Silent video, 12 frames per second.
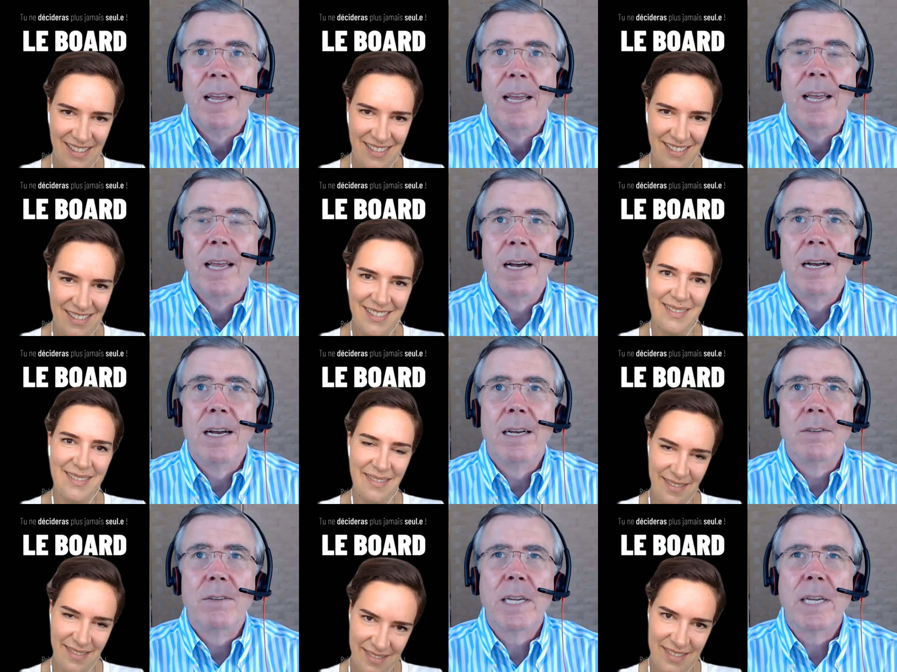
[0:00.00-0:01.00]
Speaker 1: Uh,
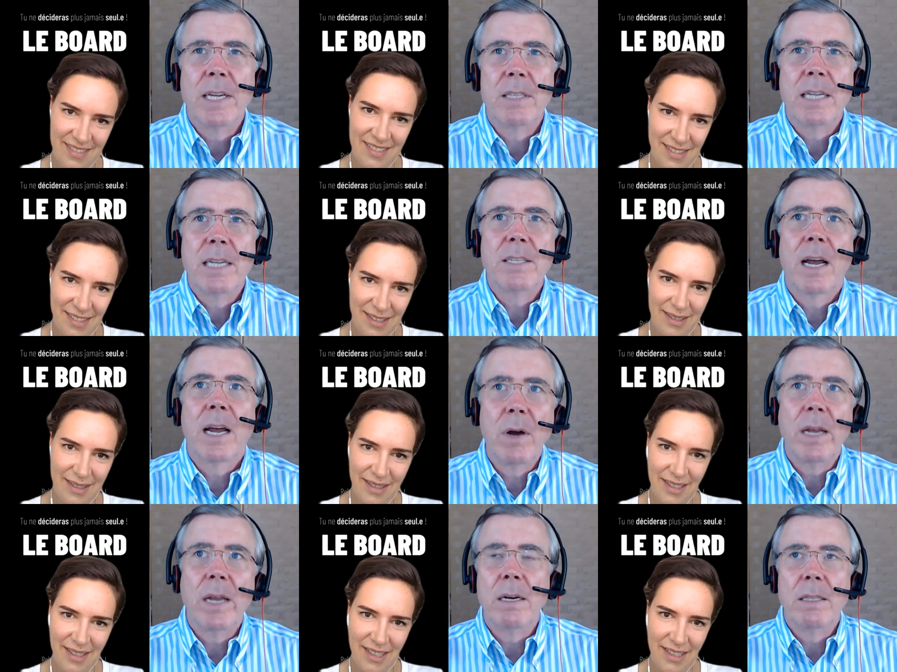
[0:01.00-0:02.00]
so that's that's how
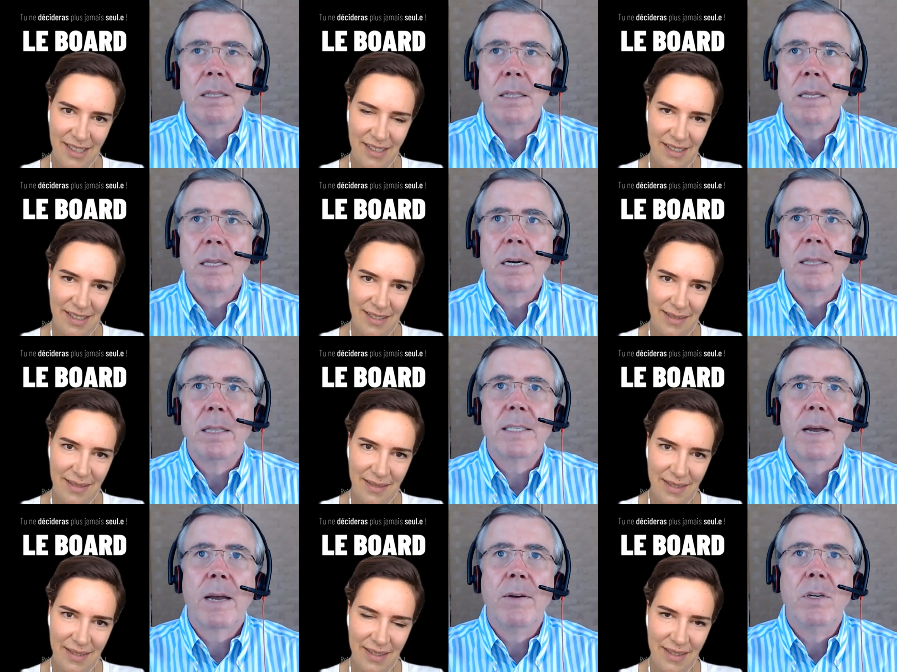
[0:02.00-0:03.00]
I uh, that's how
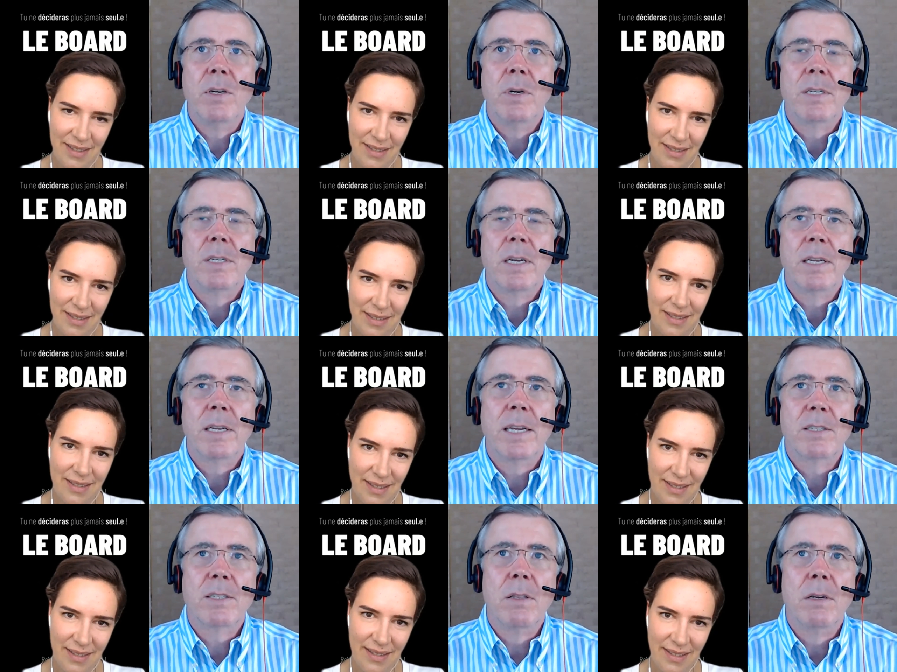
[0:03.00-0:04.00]
I do it. Is I guess
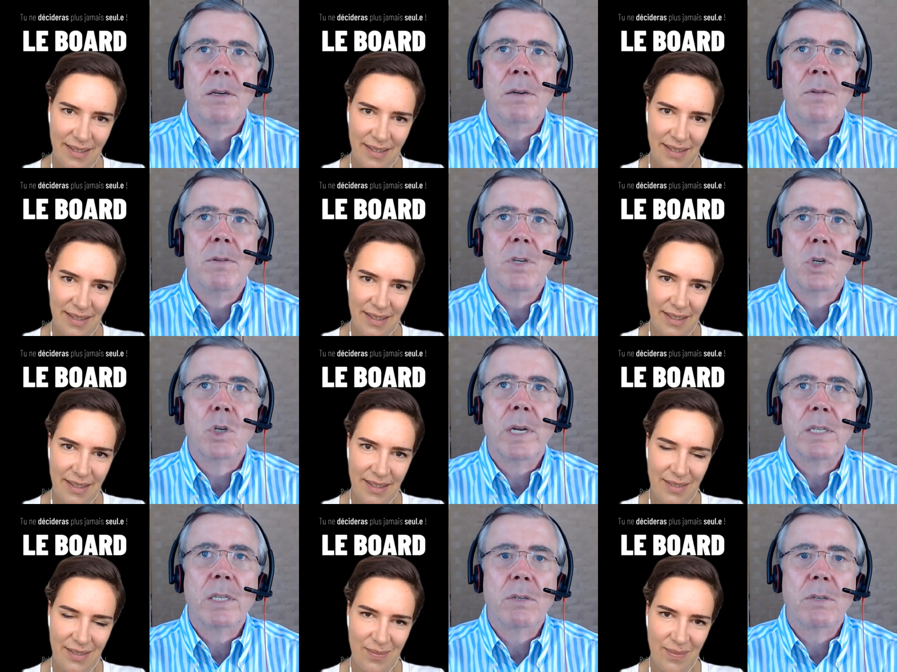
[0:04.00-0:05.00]
the, the the short
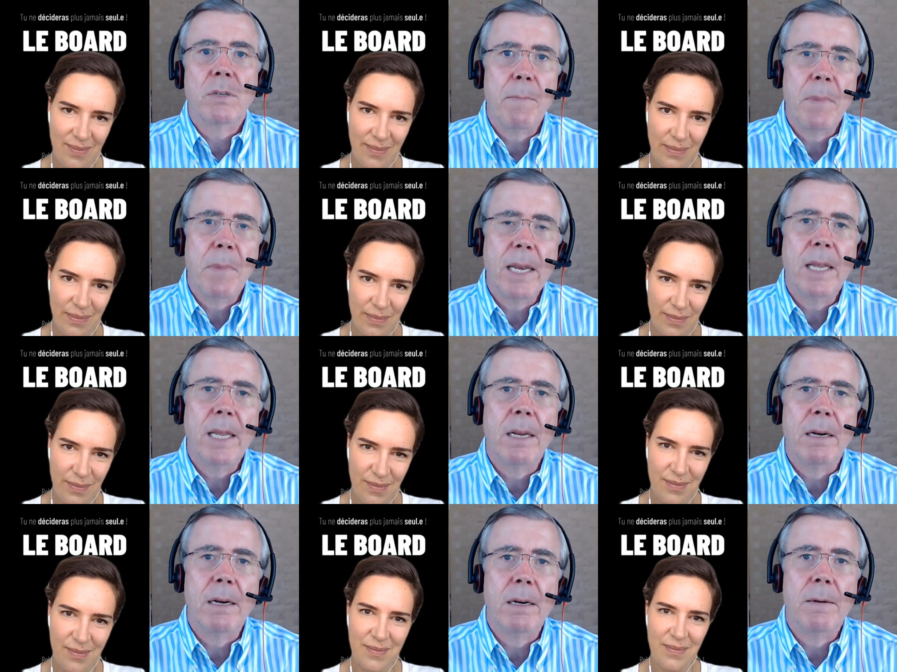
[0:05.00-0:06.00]
answer is I made it
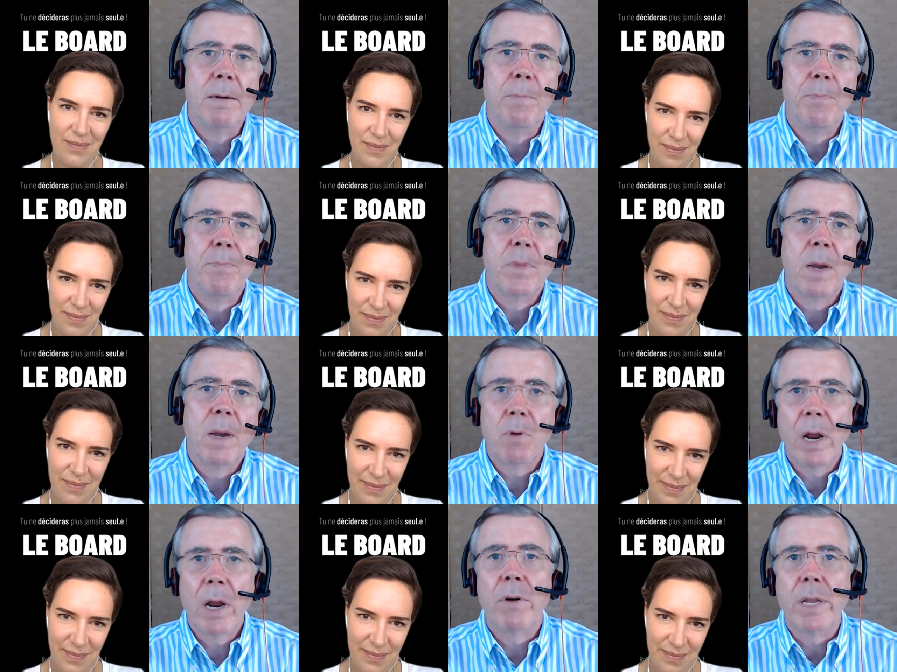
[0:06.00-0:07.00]
a, a
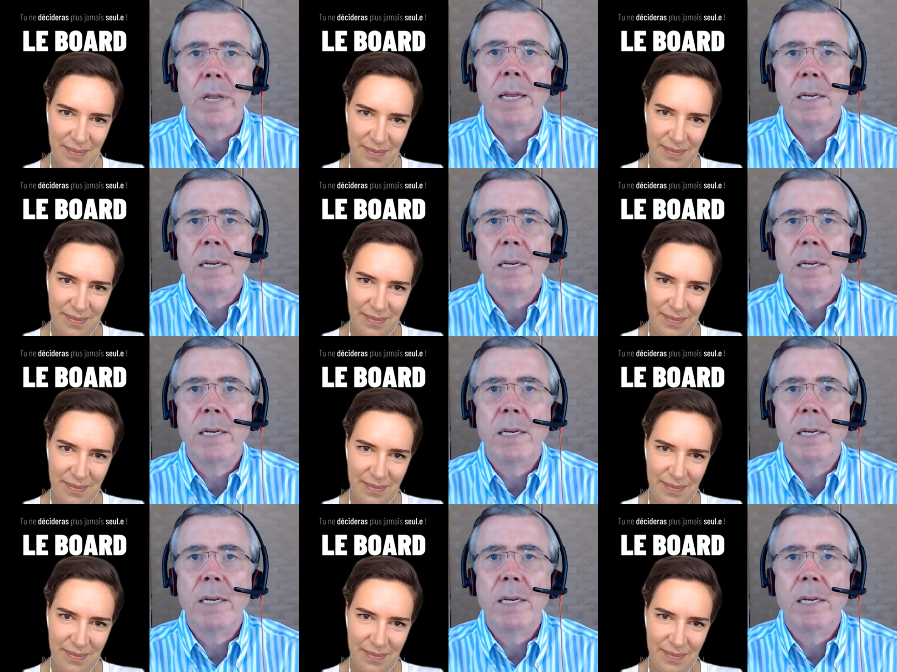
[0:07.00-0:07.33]
priority, and it's